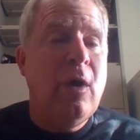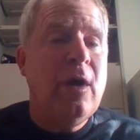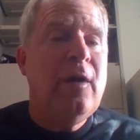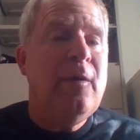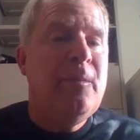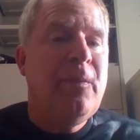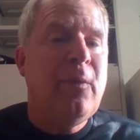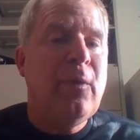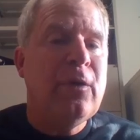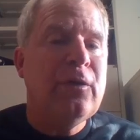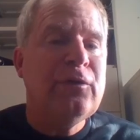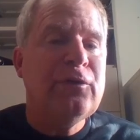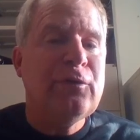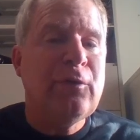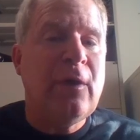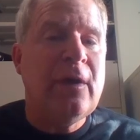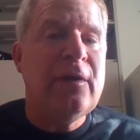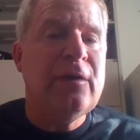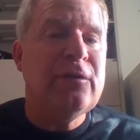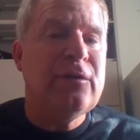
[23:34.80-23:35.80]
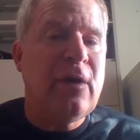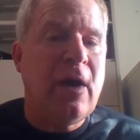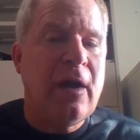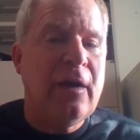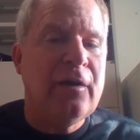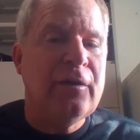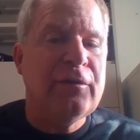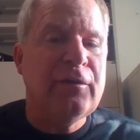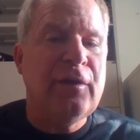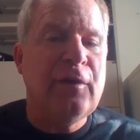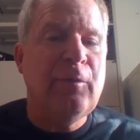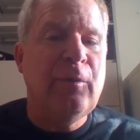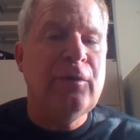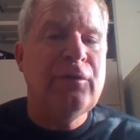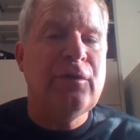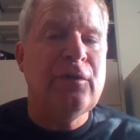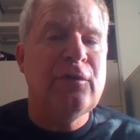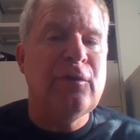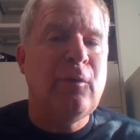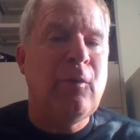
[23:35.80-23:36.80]
One important trait is honesty,
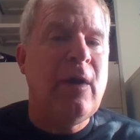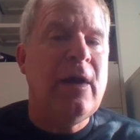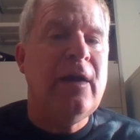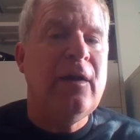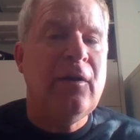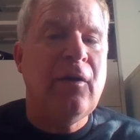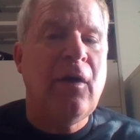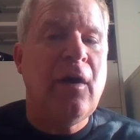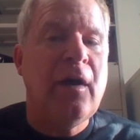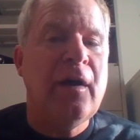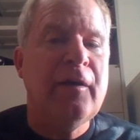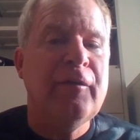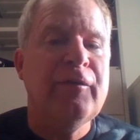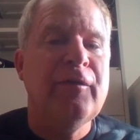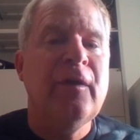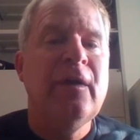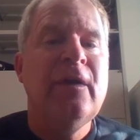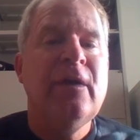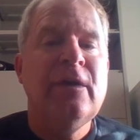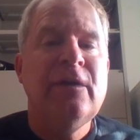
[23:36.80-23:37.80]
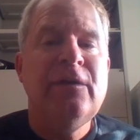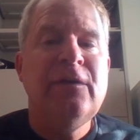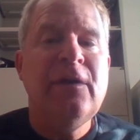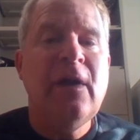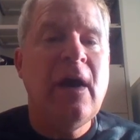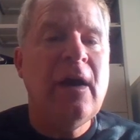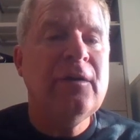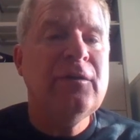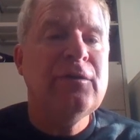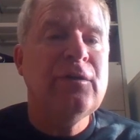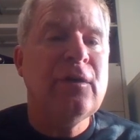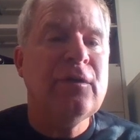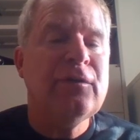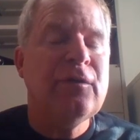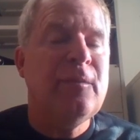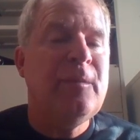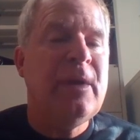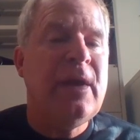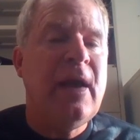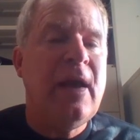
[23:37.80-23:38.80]
which is a way of life, not
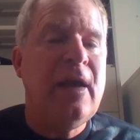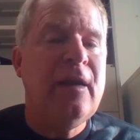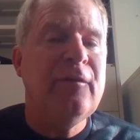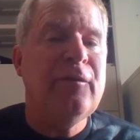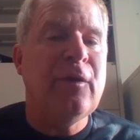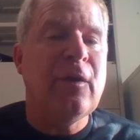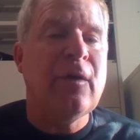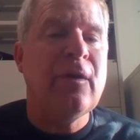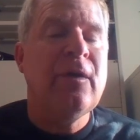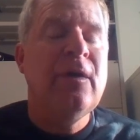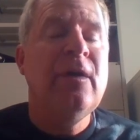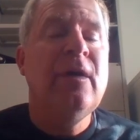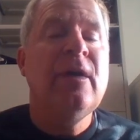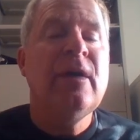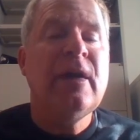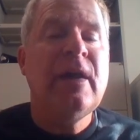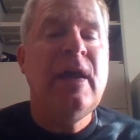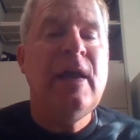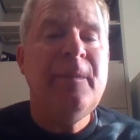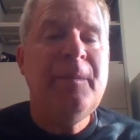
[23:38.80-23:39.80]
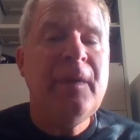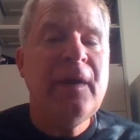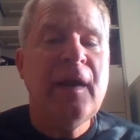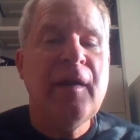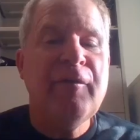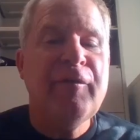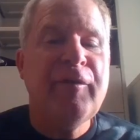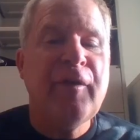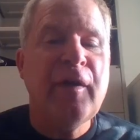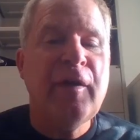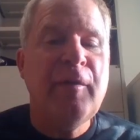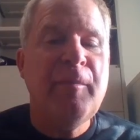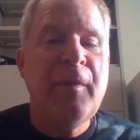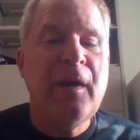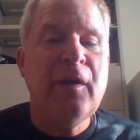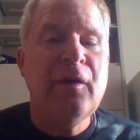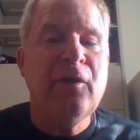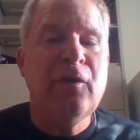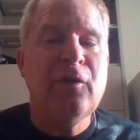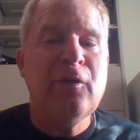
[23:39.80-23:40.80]
just a behavior. Keeping it
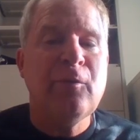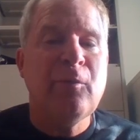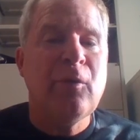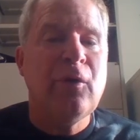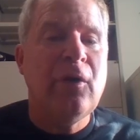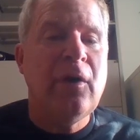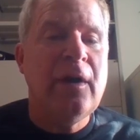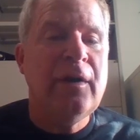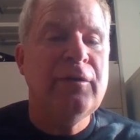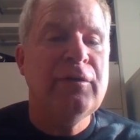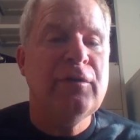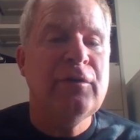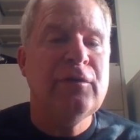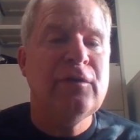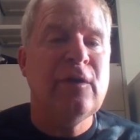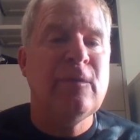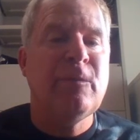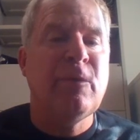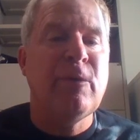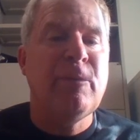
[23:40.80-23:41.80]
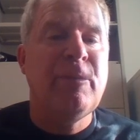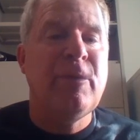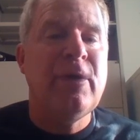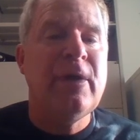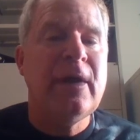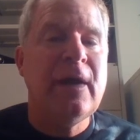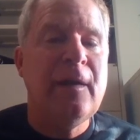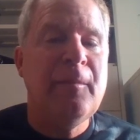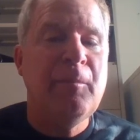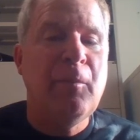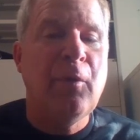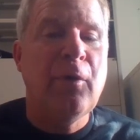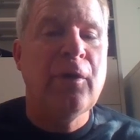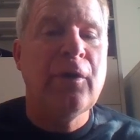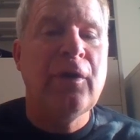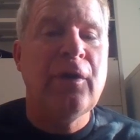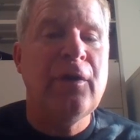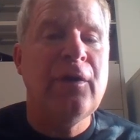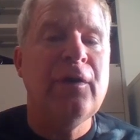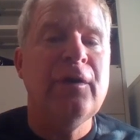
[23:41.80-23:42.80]
fundamental in a relationship will bring in
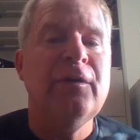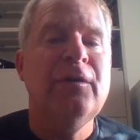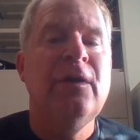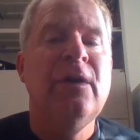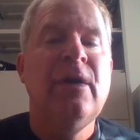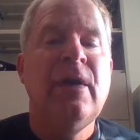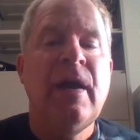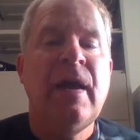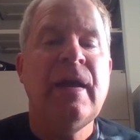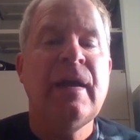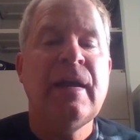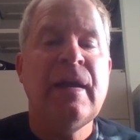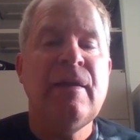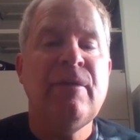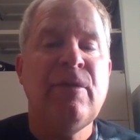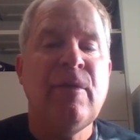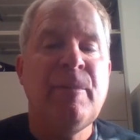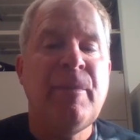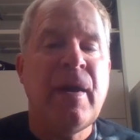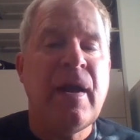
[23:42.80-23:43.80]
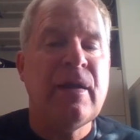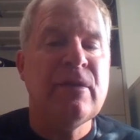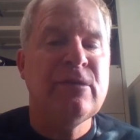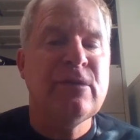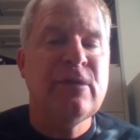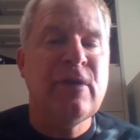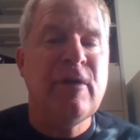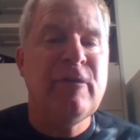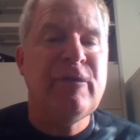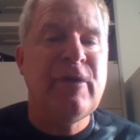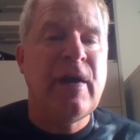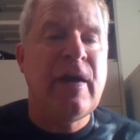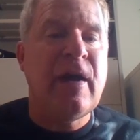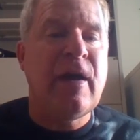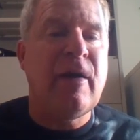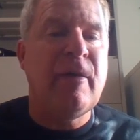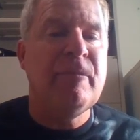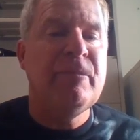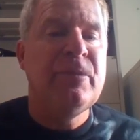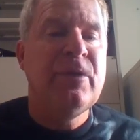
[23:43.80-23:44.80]
more good and keep the bad stuff
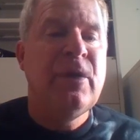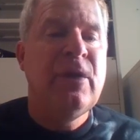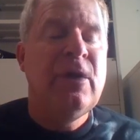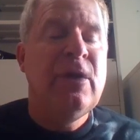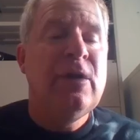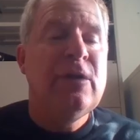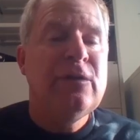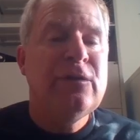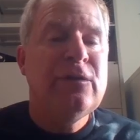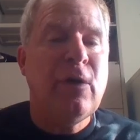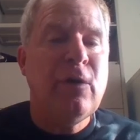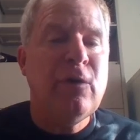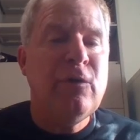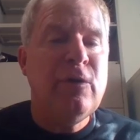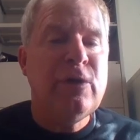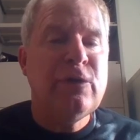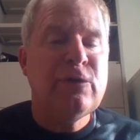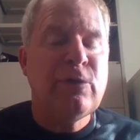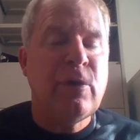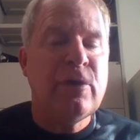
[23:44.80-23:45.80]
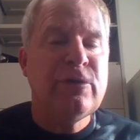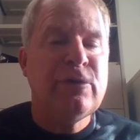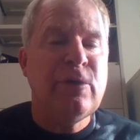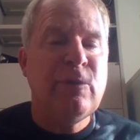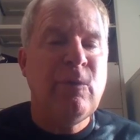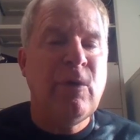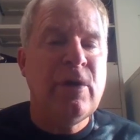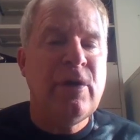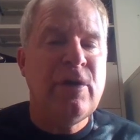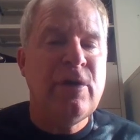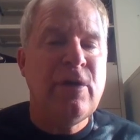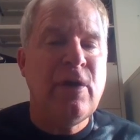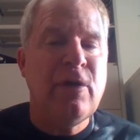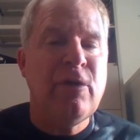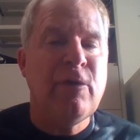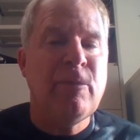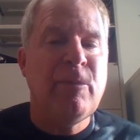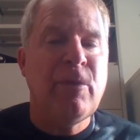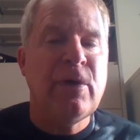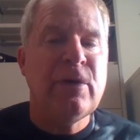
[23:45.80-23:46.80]
out. Totally trusting one
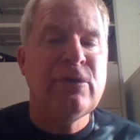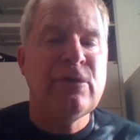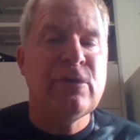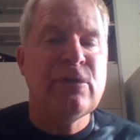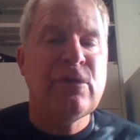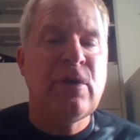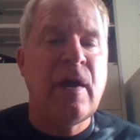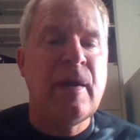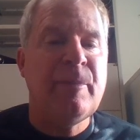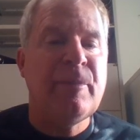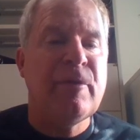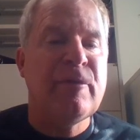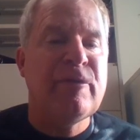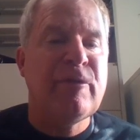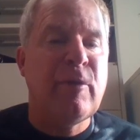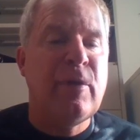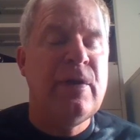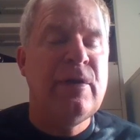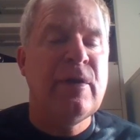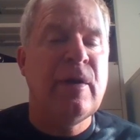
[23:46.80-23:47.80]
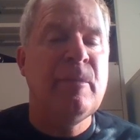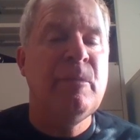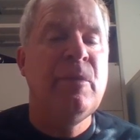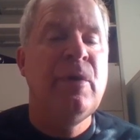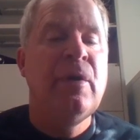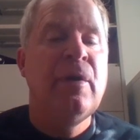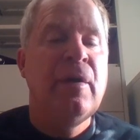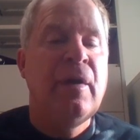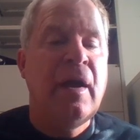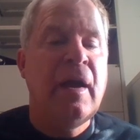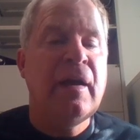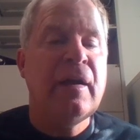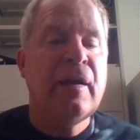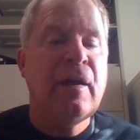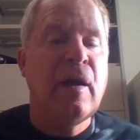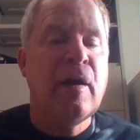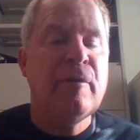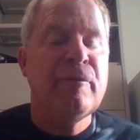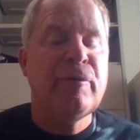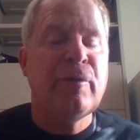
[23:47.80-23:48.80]
another brings a type of freedom
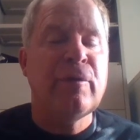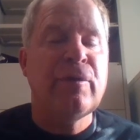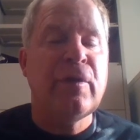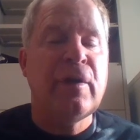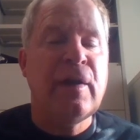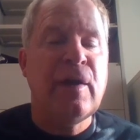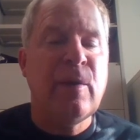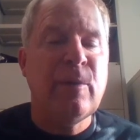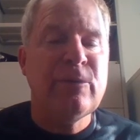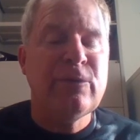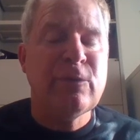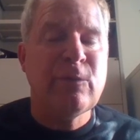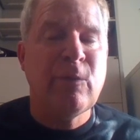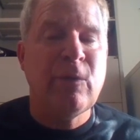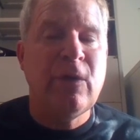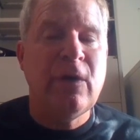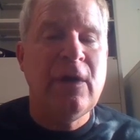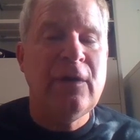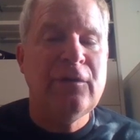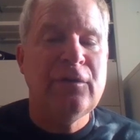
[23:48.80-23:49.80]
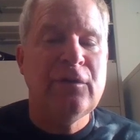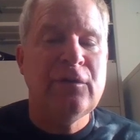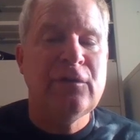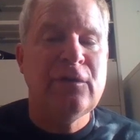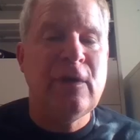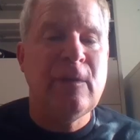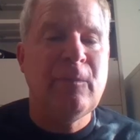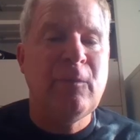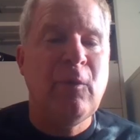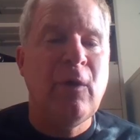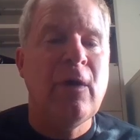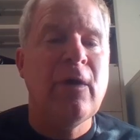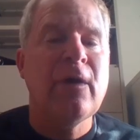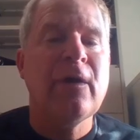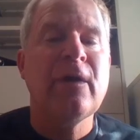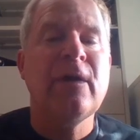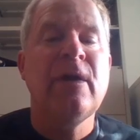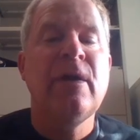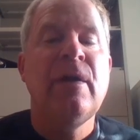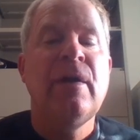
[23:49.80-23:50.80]
and comfort that helps a relationship
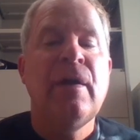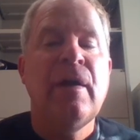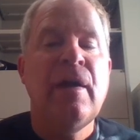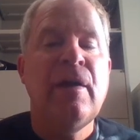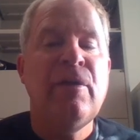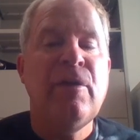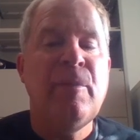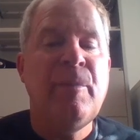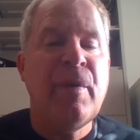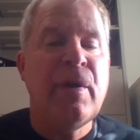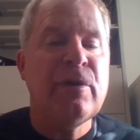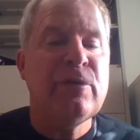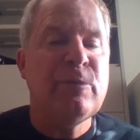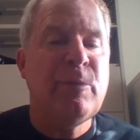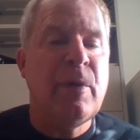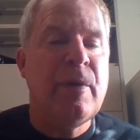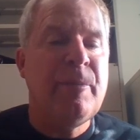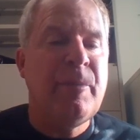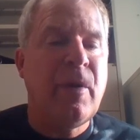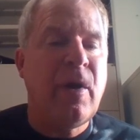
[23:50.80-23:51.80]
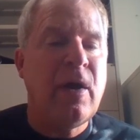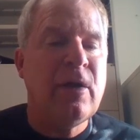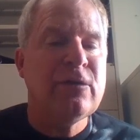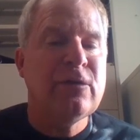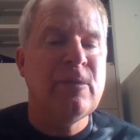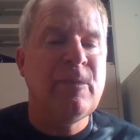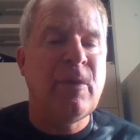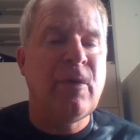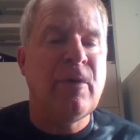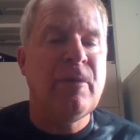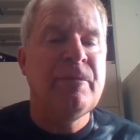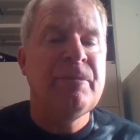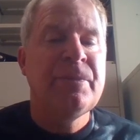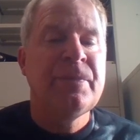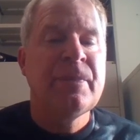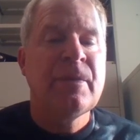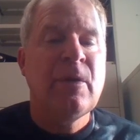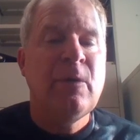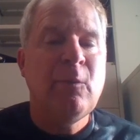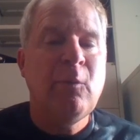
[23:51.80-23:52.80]
work in the best way possible.
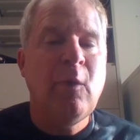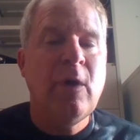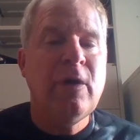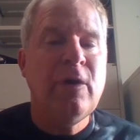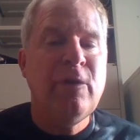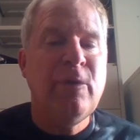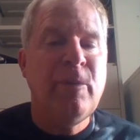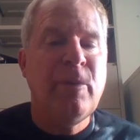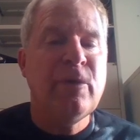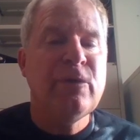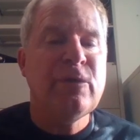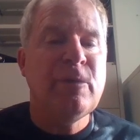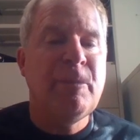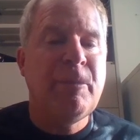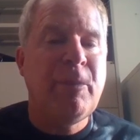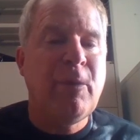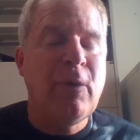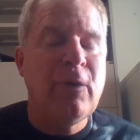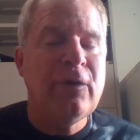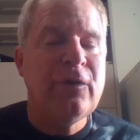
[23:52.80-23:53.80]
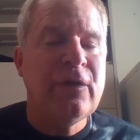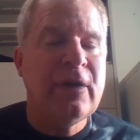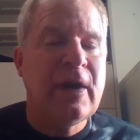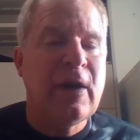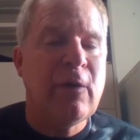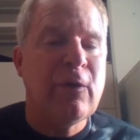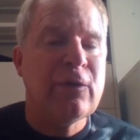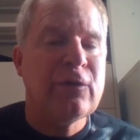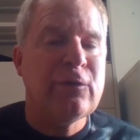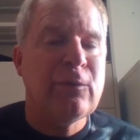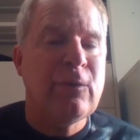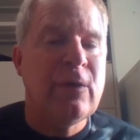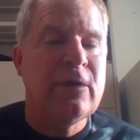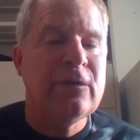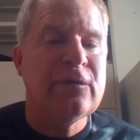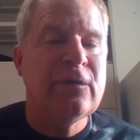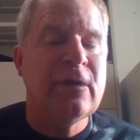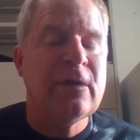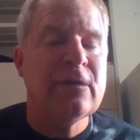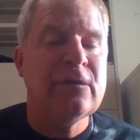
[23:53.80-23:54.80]
One of the most important
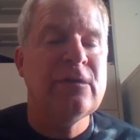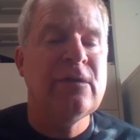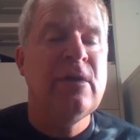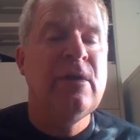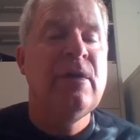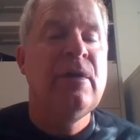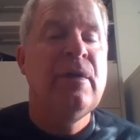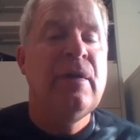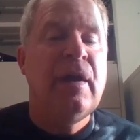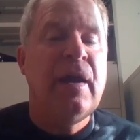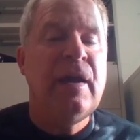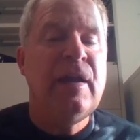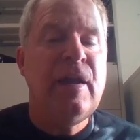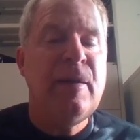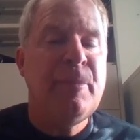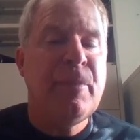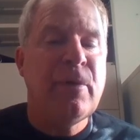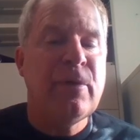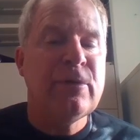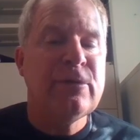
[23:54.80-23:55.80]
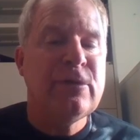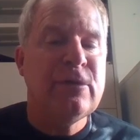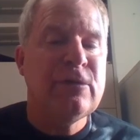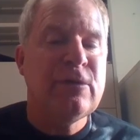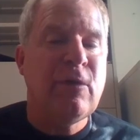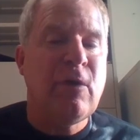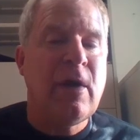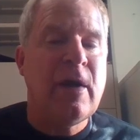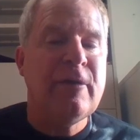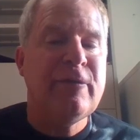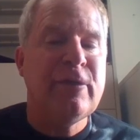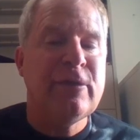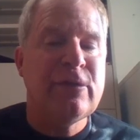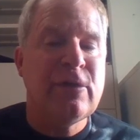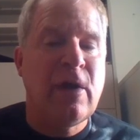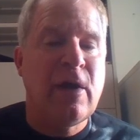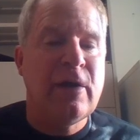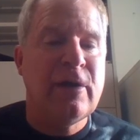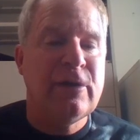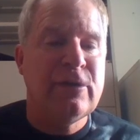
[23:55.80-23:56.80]
characteristics in a person's life
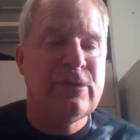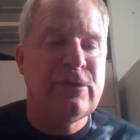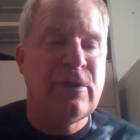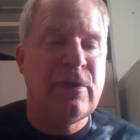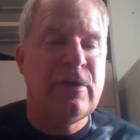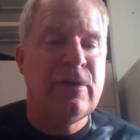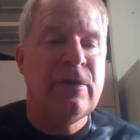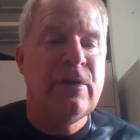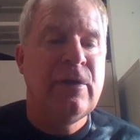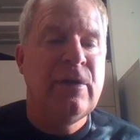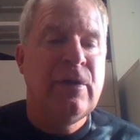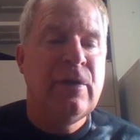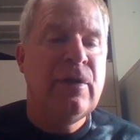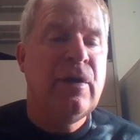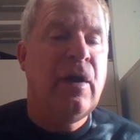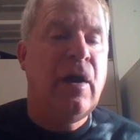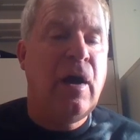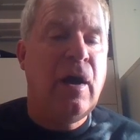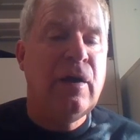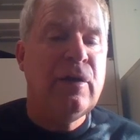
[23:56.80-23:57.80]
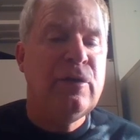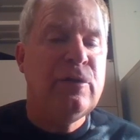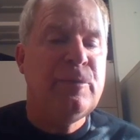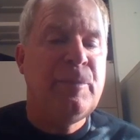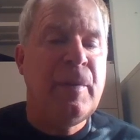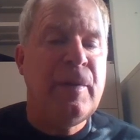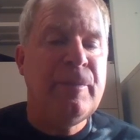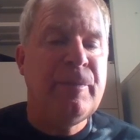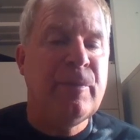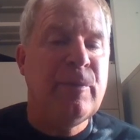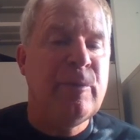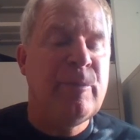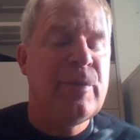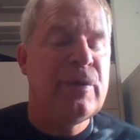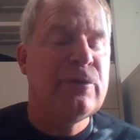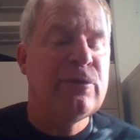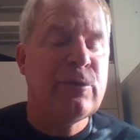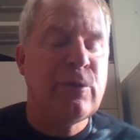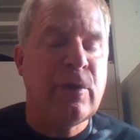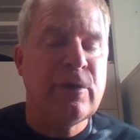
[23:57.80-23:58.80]
is honesty. Honest people will
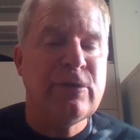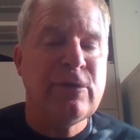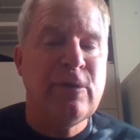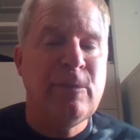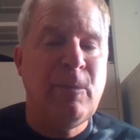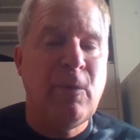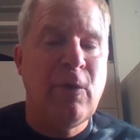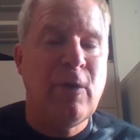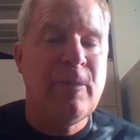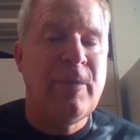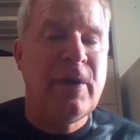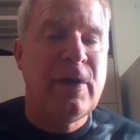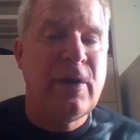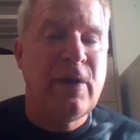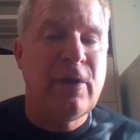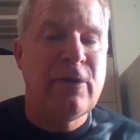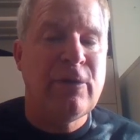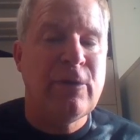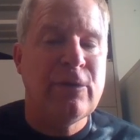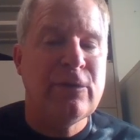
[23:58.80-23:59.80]
be trusted more by